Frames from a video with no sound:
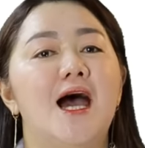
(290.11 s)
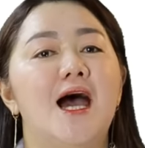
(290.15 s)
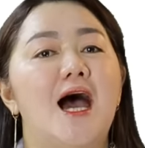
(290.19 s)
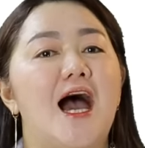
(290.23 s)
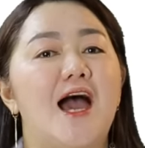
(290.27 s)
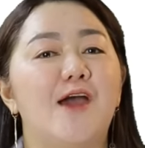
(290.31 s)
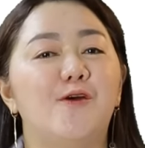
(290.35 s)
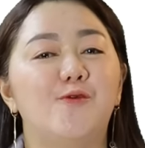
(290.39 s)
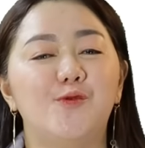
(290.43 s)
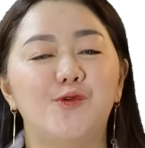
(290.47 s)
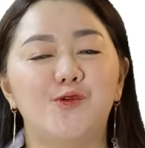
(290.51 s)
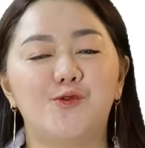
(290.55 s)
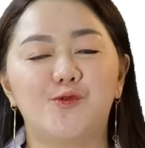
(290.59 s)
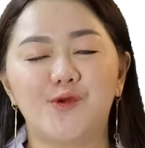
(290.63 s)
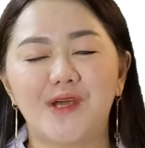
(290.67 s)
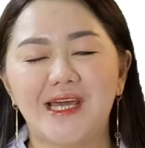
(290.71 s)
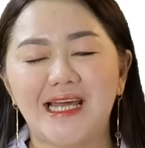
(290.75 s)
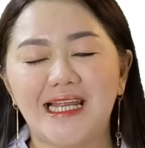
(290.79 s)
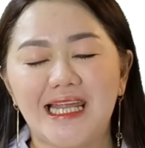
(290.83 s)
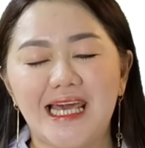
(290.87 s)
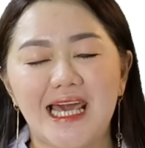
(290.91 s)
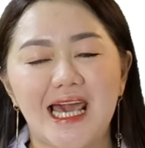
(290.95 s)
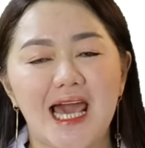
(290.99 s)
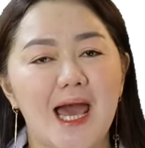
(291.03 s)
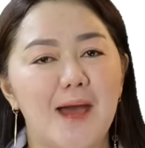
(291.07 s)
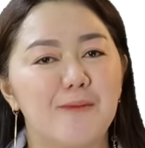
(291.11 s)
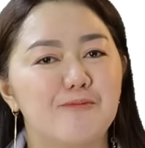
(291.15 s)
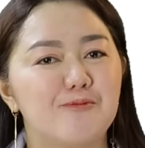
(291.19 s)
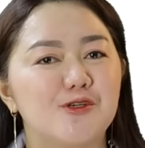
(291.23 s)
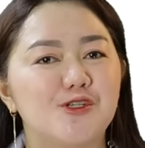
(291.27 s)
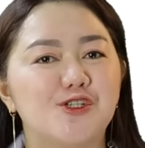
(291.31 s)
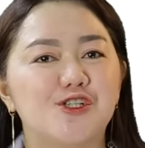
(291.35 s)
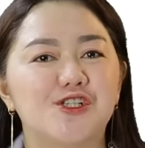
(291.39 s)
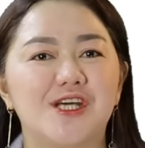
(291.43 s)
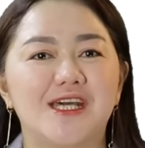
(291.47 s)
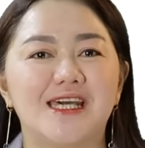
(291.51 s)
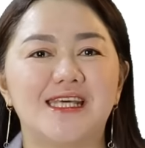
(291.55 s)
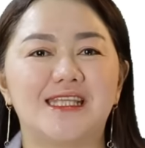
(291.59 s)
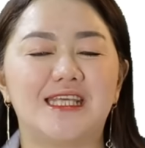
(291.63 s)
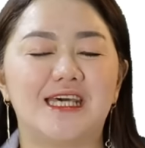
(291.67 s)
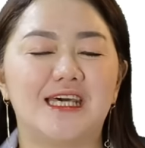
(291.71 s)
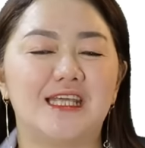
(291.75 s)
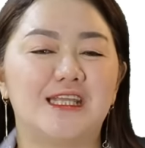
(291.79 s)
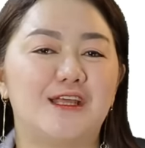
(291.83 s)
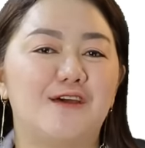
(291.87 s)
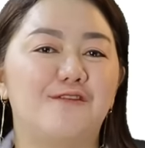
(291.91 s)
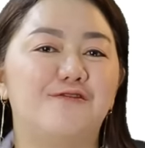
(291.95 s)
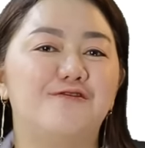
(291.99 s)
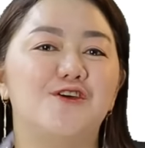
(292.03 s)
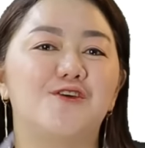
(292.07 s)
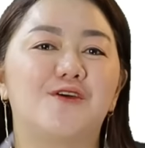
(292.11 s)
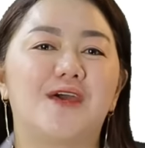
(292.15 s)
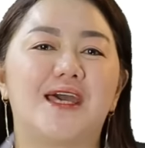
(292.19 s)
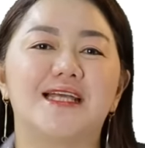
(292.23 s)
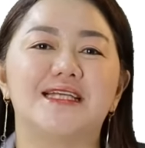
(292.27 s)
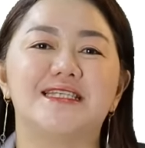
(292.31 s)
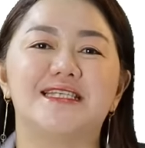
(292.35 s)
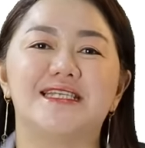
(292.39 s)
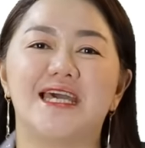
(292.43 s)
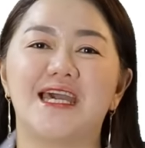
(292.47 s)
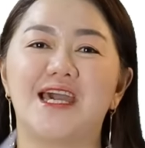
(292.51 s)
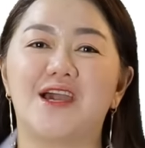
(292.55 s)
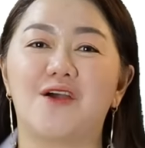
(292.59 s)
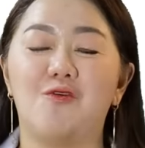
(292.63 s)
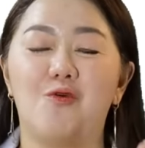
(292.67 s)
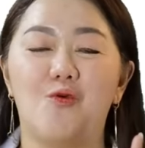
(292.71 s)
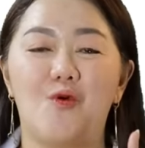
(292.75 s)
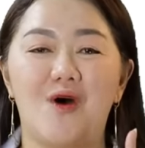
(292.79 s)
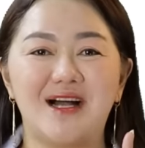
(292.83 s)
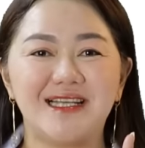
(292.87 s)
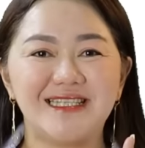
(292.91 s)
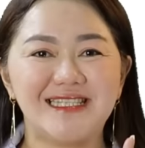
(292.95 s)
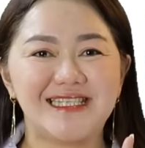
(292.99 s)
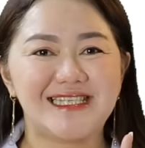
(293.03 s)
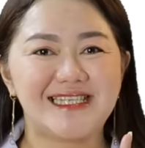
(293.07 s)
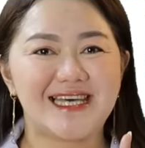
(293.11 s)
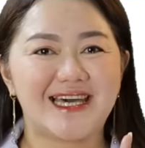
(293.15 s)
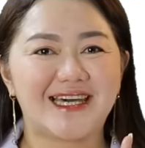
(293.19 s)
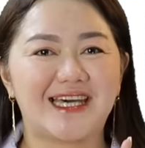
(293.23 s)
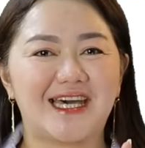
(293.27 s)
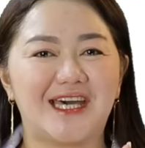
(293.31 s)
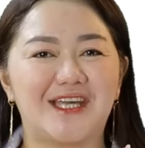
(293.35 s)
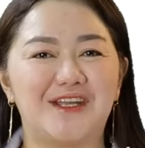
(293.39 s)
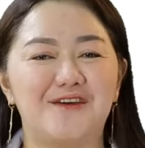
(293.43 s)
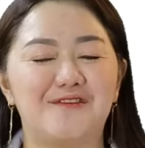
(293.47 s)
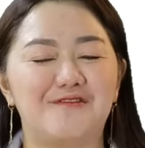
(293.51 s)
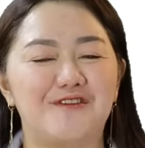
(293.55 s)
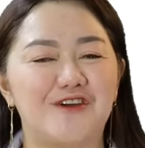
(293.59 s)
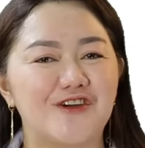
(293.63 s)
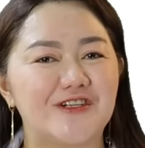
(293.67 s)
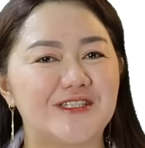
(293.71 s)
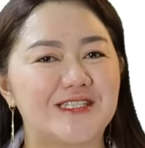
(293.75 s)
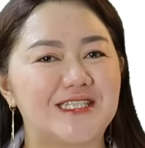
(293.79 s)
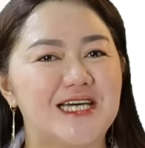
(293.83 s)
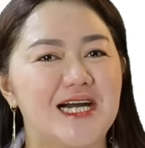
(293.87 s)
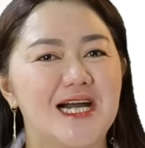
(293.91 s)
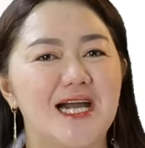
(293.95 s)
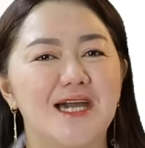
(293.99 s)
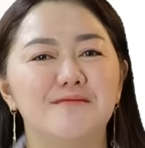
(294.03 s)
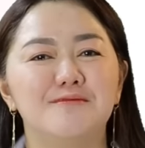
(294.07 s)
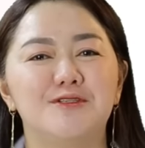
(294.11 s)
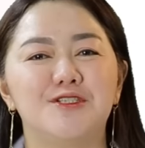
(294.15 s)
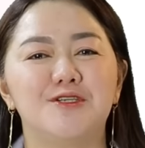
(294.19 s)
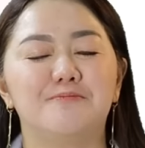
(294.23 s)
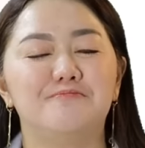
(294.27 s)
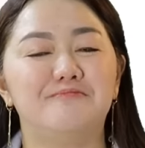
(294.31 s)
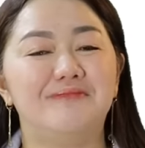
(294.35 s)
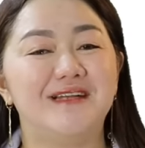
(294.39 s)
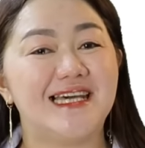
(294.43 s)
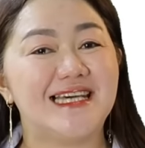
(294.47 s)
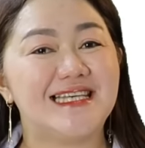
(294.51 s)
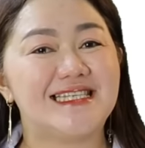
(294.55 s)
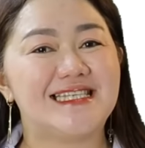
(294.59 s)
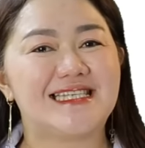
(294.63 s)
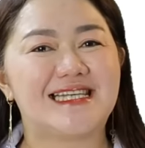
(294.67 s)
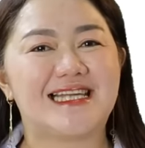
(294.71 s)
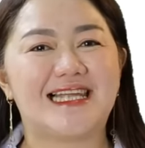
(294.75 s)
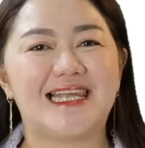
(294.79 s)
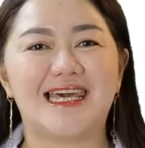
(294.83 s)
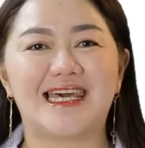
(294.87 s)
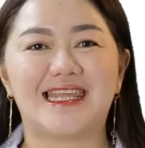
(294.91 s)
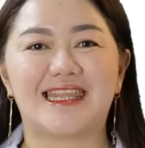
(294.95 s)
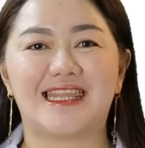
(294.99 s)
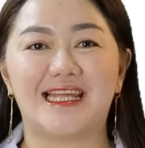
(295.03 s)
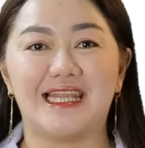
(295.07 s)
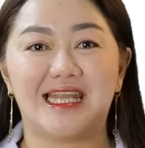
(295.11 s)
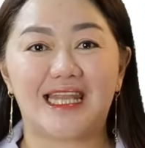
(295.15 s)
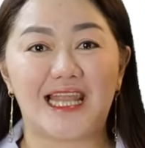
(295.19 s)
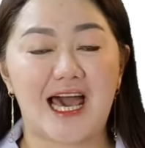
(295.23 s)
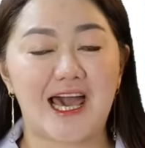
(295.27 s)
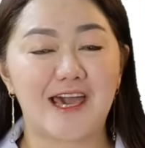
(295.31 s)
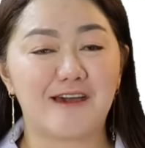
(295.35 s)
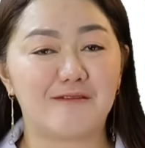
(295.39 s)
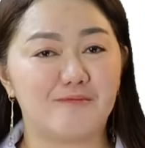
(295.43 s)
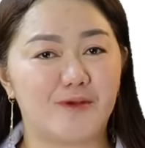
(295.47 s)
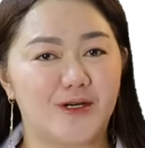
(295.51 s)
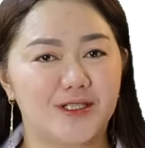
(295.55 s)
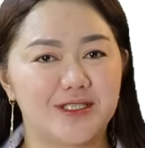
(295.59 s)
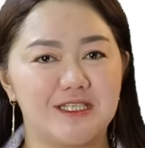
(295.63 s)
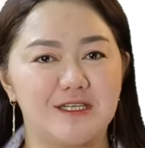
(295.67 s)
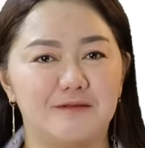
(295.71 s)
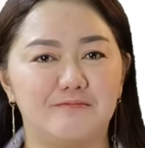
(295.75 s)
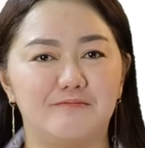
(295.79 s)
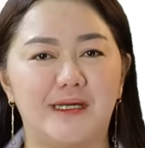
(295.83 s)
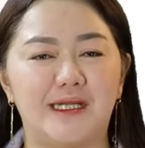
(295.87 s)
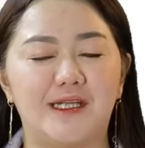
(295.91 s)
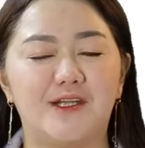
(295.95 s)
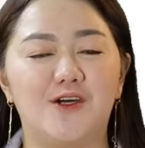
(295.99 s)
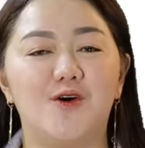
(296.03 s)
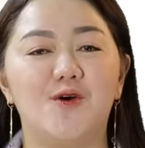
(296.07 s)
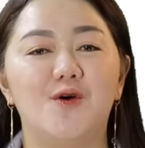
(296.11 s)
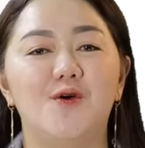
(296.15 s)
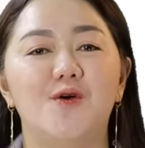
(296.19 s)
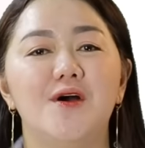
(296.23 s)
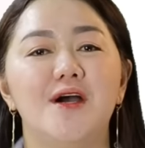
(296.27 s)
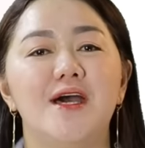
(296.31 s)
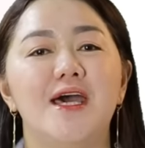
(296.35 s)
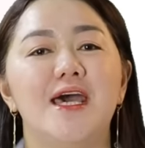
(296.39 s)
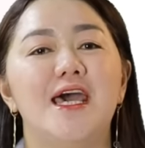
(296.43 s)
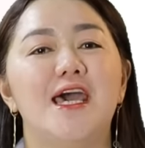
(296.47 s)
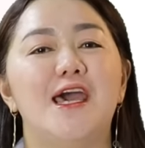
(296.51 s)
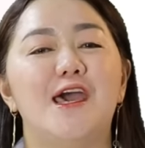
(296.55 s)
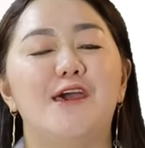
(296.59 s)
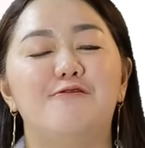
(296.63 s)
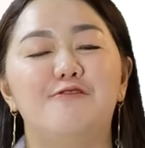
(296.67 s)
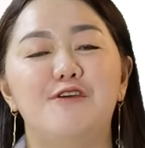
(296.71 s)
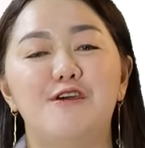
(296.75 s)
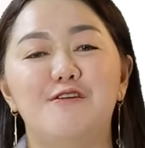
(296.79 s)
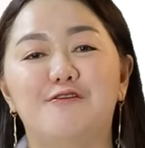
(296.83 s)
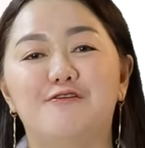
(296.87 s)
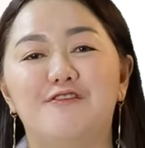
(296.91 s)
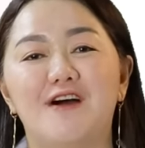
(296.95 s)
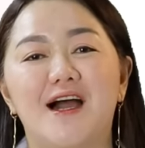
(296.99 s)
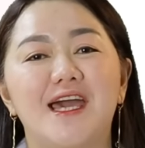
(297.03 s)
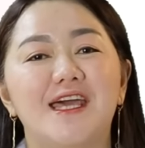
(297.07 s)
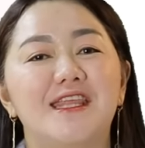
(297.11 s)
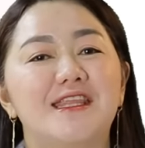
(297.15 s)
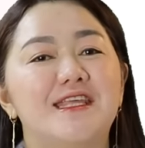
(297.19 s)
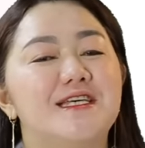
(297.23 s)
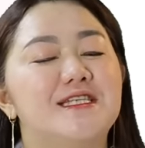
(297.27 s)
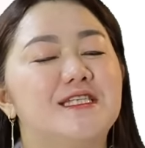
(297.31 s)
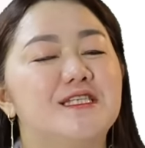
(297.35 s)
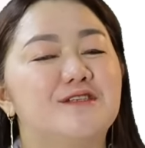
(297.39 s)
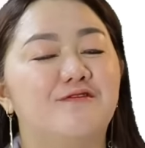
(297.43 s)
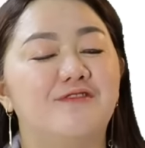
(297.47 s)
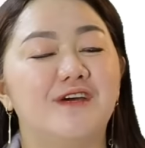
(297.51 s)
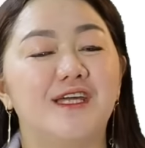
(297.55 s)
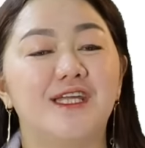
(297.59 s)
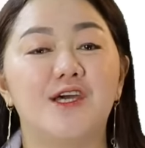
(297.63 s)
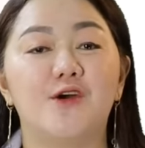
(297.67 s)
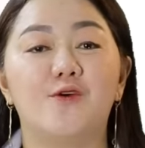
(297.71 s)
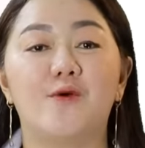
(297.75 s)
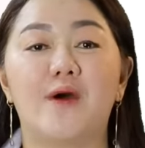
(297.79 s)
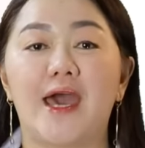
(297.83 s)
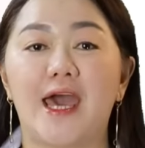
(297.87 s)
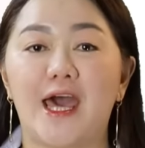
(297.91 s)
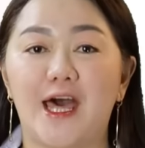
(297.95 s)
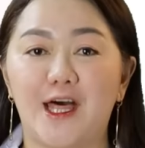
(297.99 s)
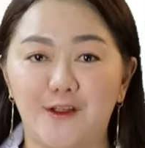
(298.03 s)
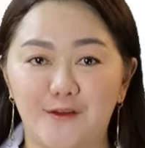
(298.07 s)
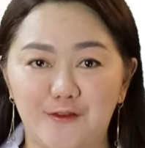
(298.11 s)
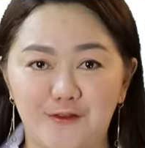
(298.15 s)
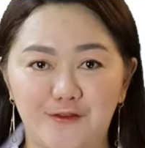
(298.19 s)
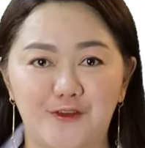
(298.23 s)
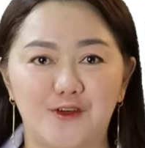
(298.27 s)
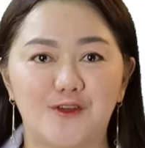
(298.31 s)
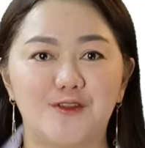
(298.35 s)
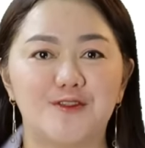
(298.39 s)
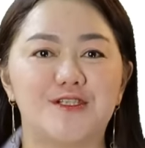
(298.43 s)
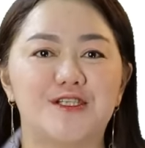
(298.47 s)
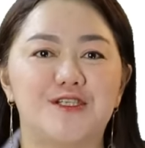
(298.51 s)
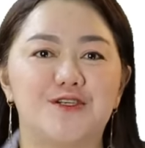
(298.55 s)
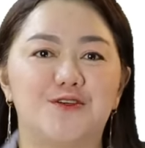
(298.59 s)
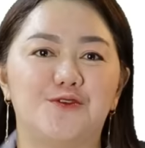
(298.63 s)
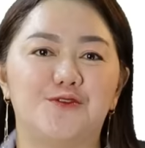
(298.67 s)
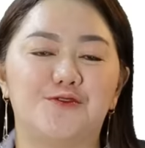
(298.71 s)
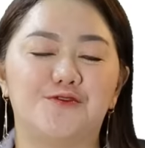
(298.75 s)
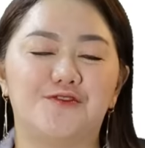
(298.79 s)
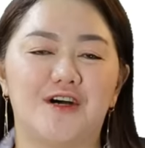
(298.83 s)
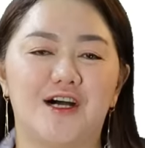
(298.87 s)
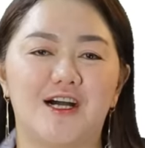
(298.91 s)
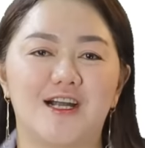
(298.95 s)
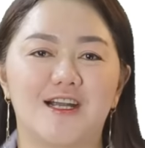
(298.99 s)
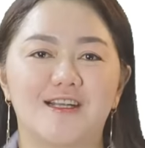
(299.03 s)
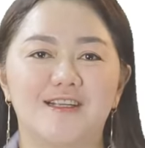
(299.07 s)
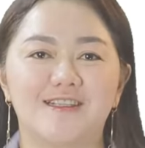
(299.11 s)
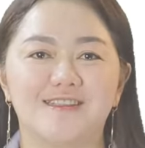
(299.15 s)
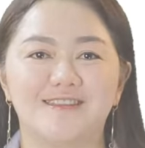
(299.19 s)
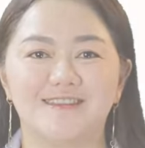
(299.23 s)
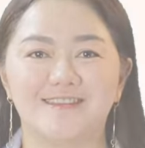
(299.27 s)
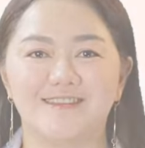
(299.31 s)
I would really appreciate it if you can take one second of your time to please click the like button below if you find this video helpful so far.